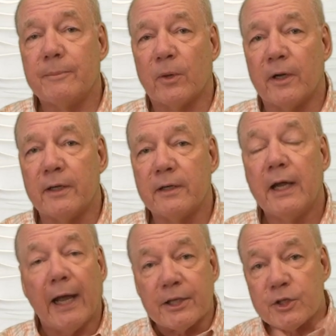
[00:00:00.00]
input
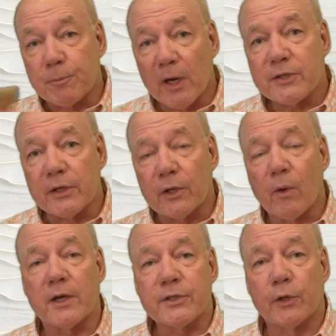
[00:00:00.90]
and spreads it
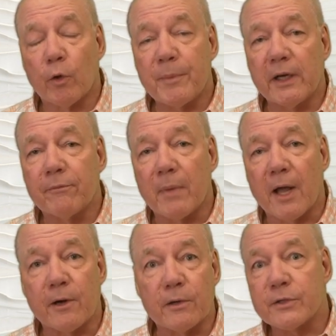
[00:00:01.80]
across the grouping of
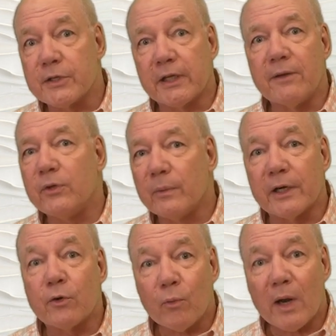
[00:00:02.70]
monitors to give you an
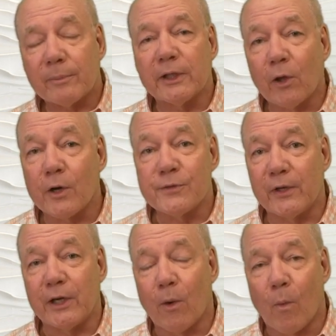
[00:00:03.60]
incredibly large
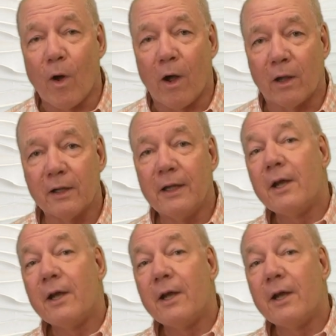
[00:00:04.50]
video wall.